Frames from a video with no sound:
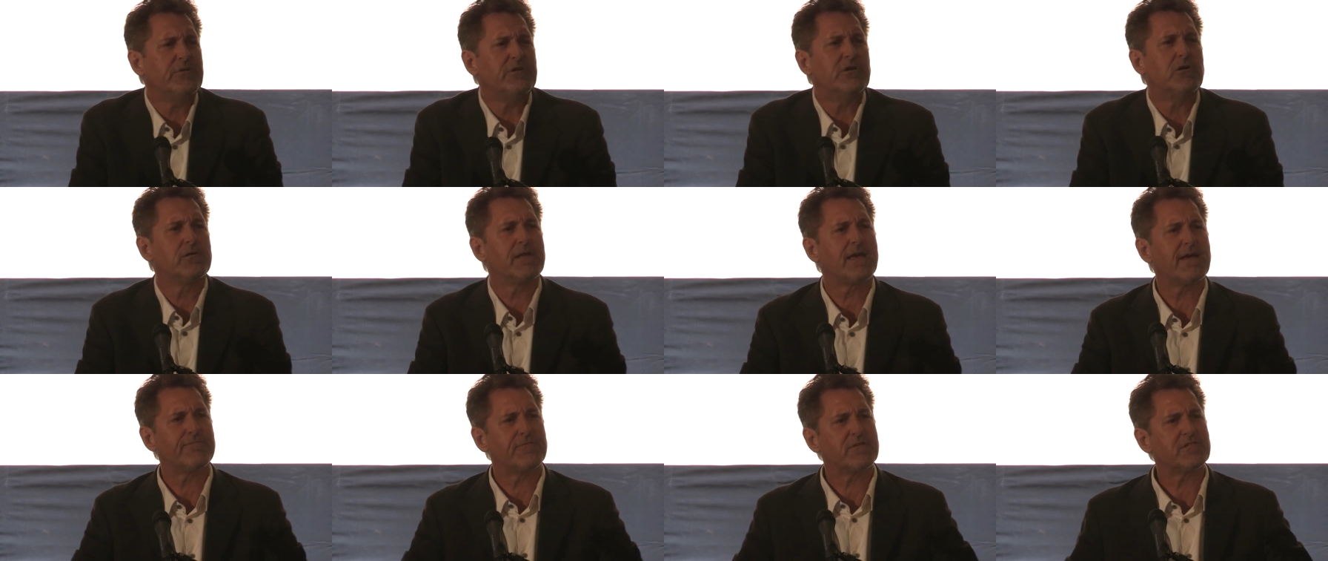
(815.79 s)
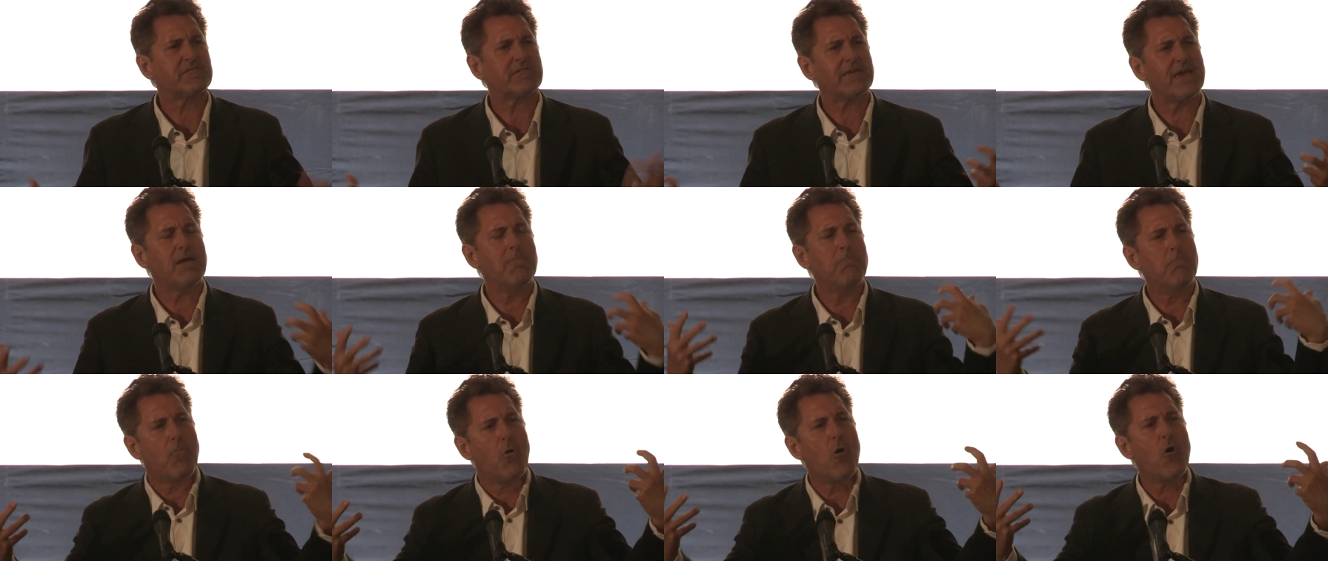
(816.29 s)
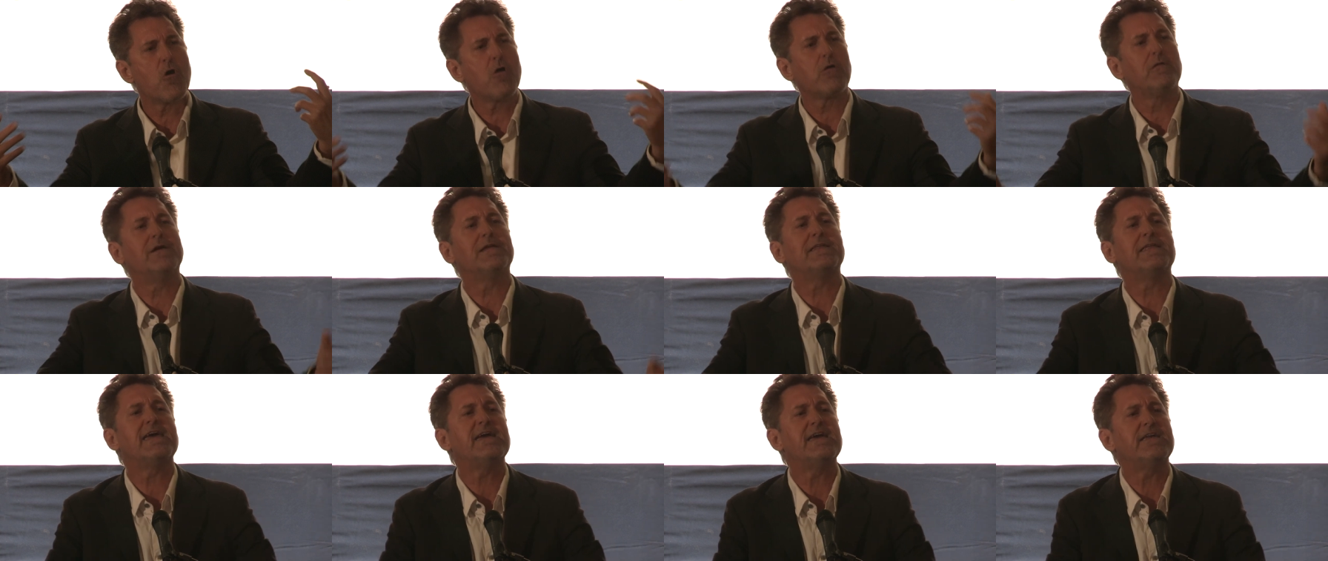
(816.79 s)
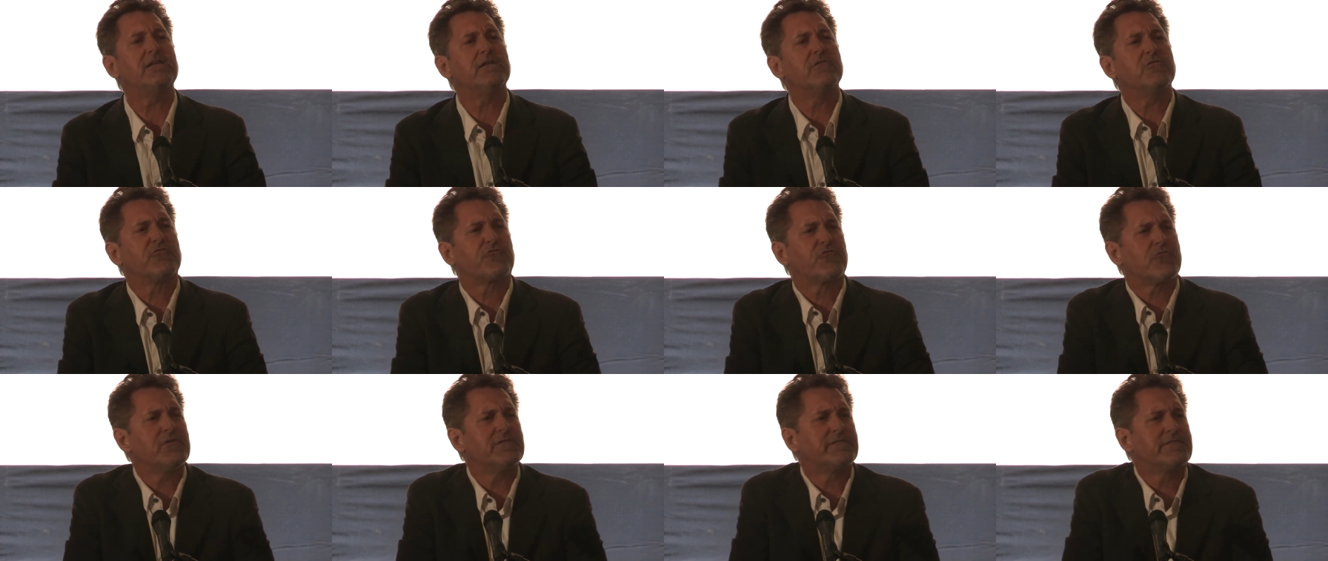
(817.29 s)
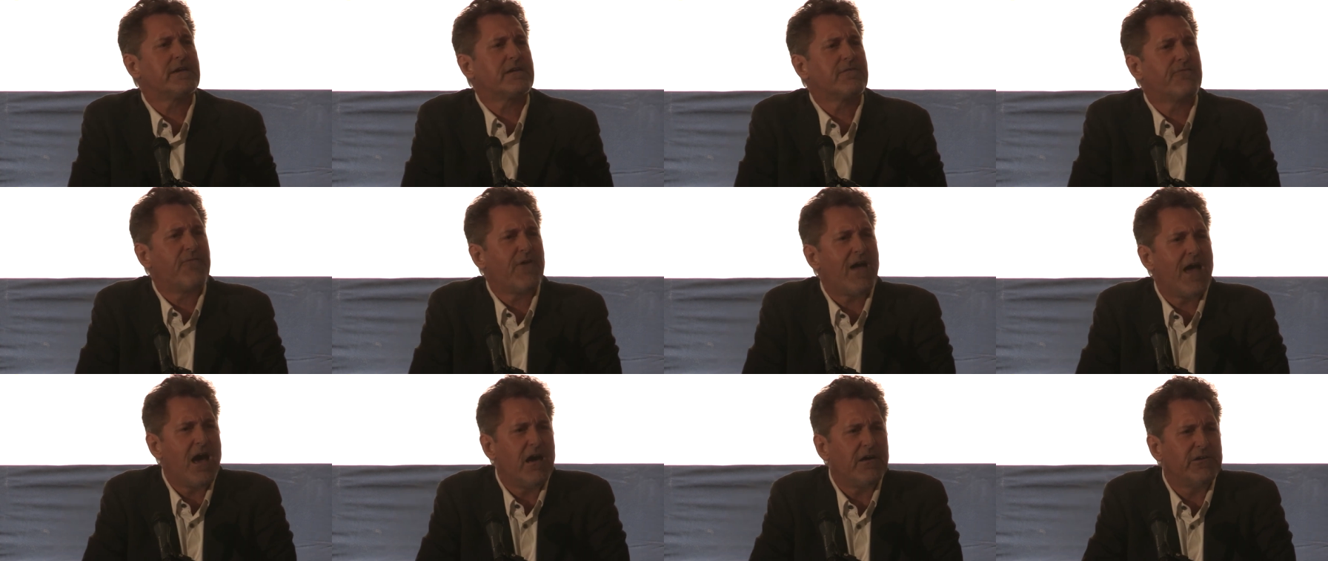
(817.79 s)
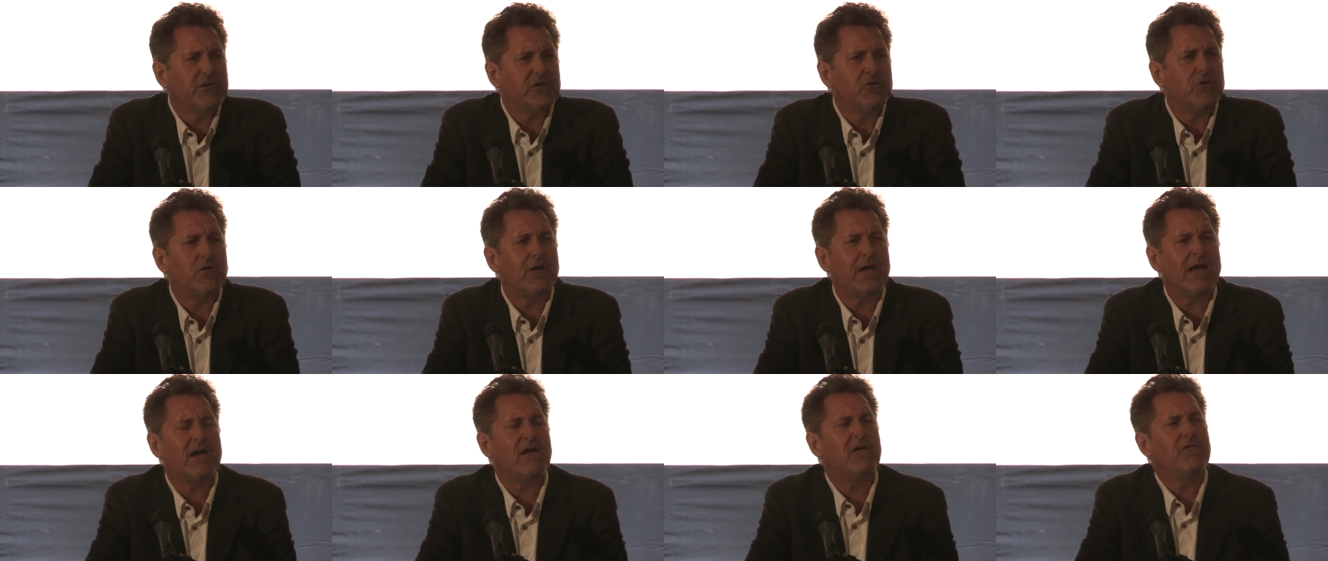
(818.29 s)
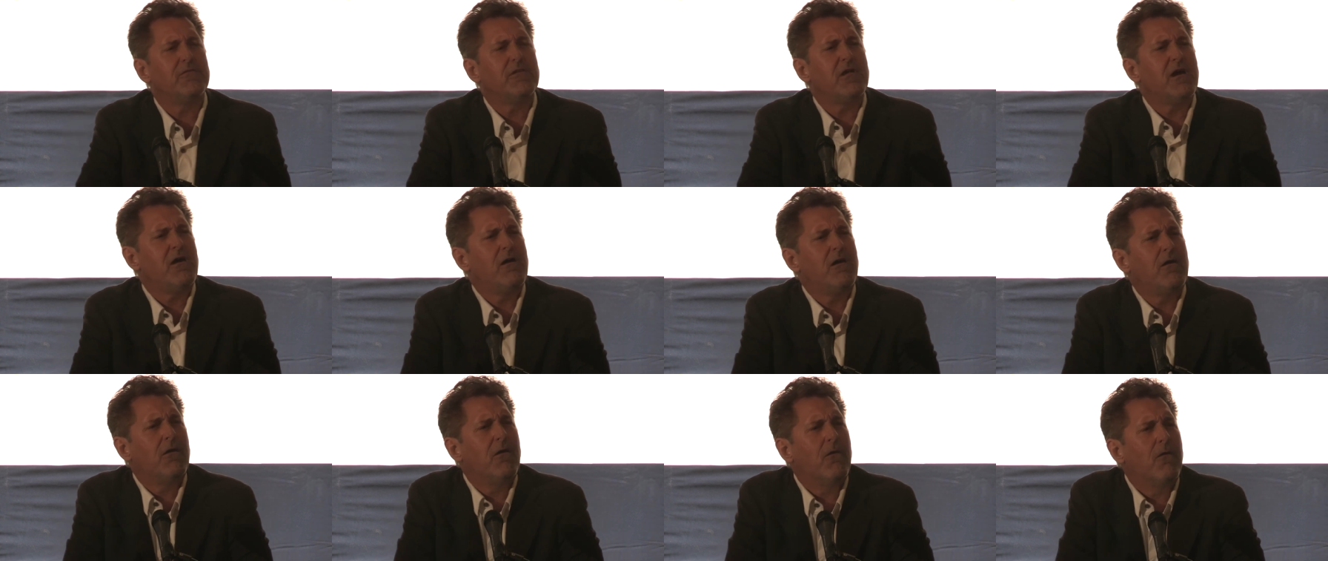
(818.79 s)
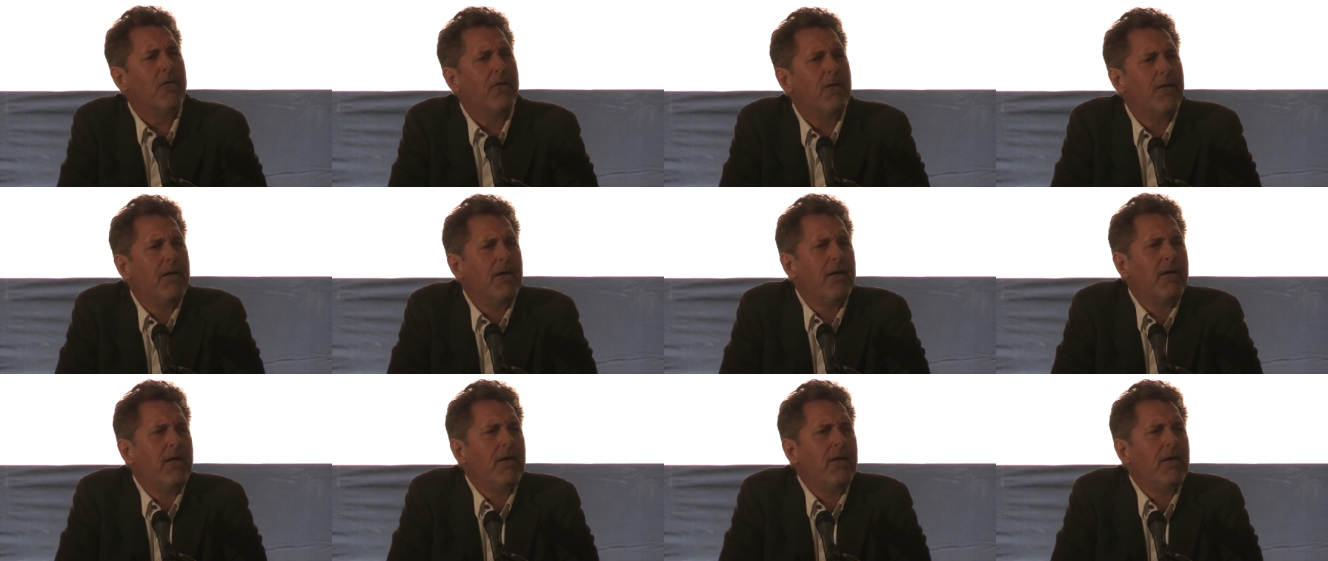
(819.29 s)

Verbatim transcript: We don't have the same moral innate intrinsic value? No, no.